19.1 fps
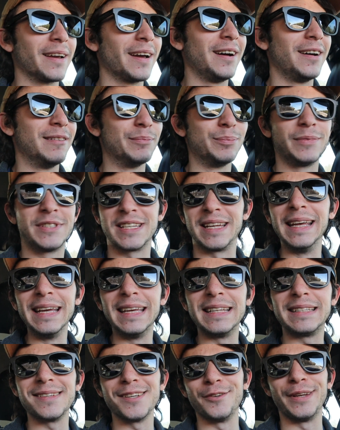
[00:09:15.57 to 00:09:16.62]

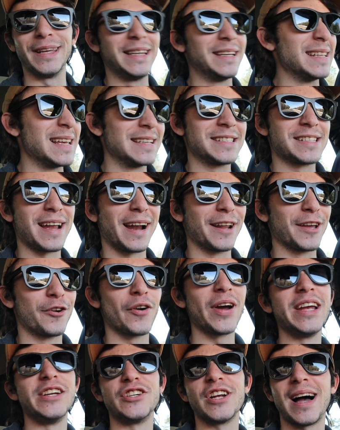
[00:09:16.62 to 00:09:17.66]
SneekyTuned, he has done a
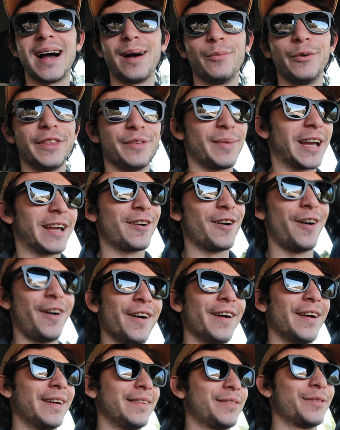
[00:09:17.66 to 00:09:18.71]
great job with my car